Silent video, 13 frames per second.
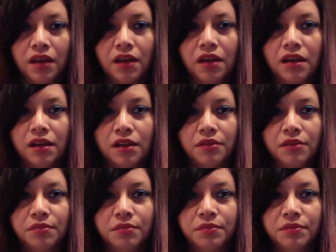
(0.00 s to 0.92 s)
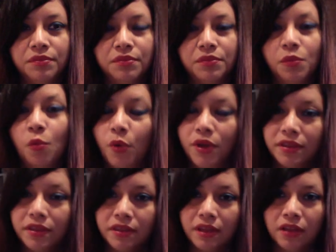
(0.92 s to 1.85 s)

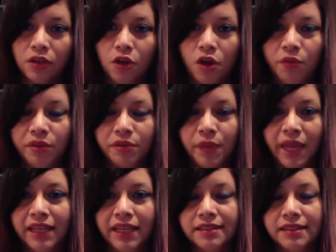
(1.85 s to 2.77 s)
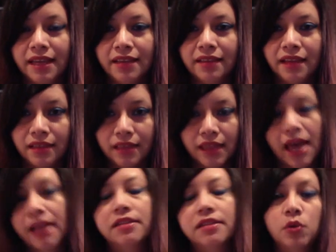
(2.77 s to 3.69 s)
along with my intent
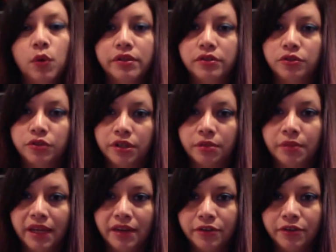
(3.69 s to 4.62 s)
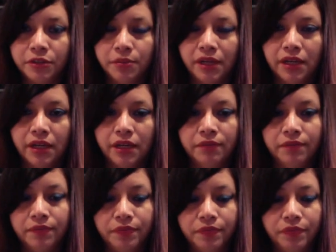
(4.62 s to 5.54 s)
that is going to trigger my energy body,
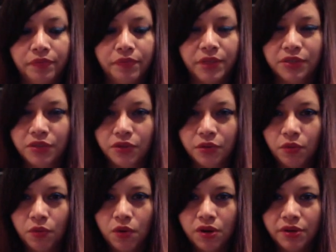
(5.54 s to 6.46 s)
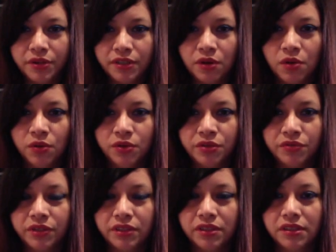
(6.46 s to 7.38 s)
because water is a whole
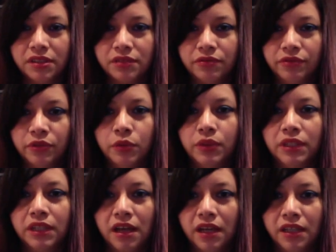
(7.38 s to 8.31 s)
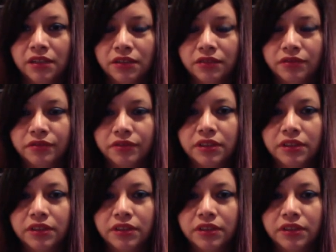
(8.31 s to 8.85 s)
different fluid kind of